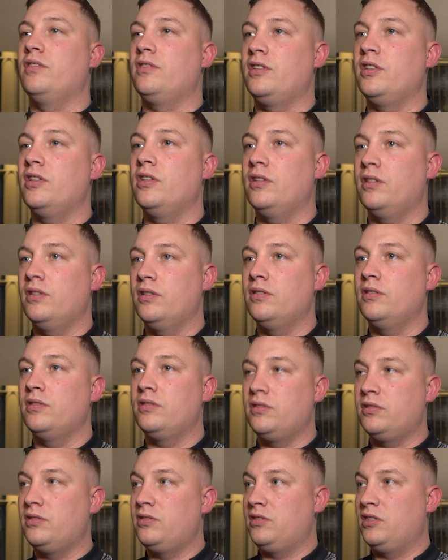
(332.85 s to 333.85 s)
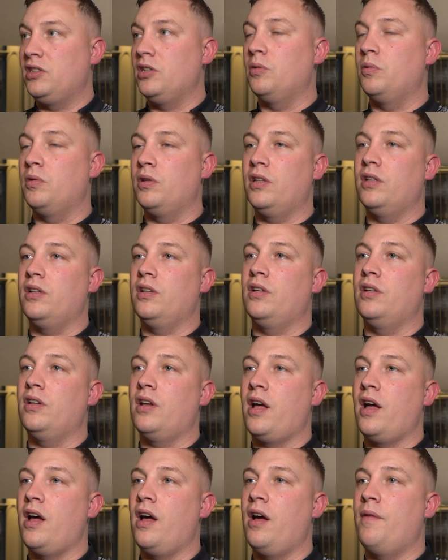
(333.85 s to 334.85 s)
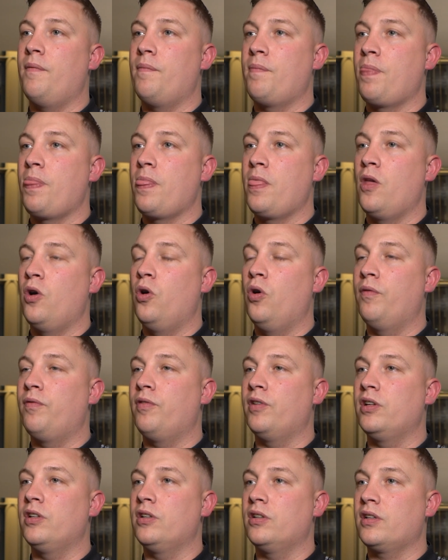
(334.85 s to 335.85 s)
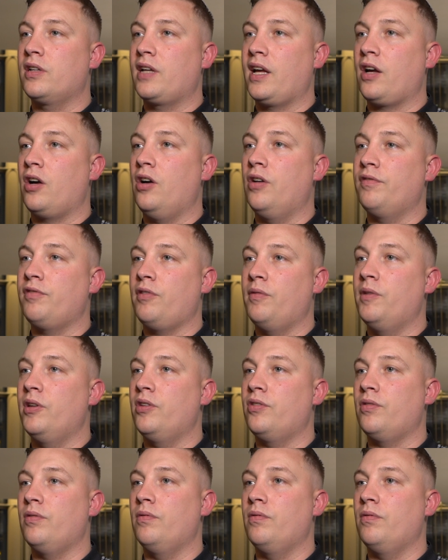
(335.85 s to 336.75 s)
deal with it, and hopefully kick on from this.